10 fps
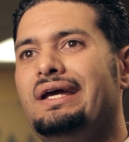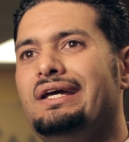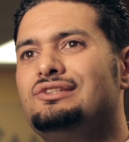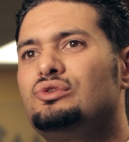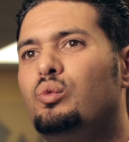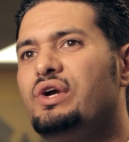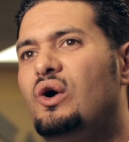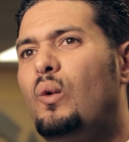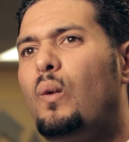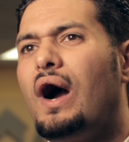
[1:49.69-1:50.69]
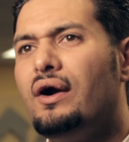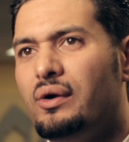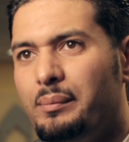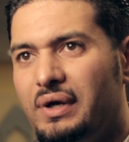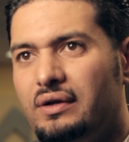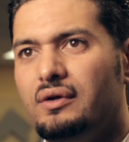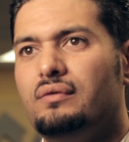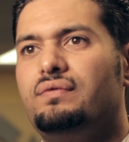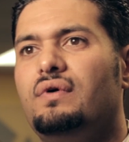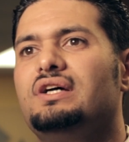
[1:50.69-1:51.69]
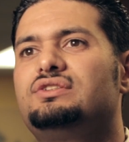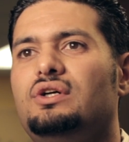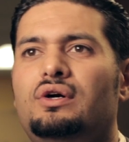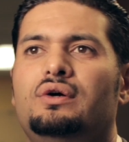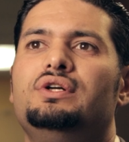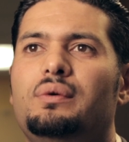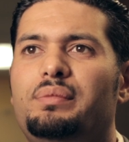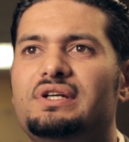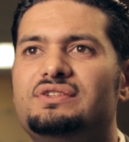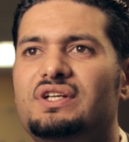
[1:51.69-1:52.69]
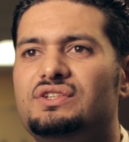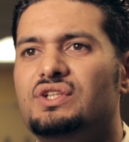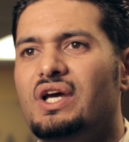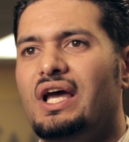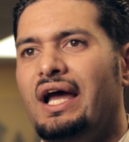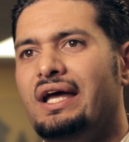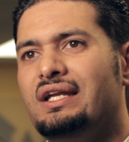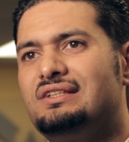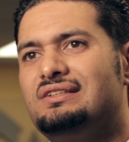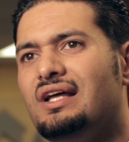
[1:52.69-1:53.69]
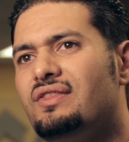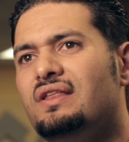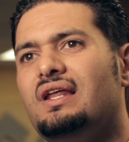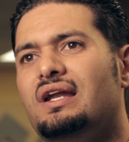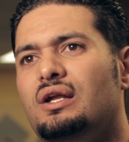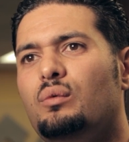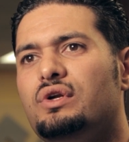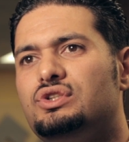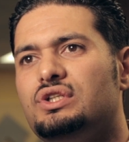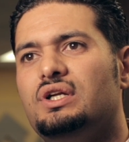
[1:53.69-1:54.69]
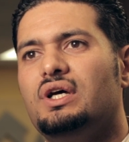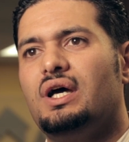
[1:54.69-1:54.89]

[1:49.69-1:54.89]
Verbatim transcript: is a requirement for us to earn your business, and it's nothing that anyone should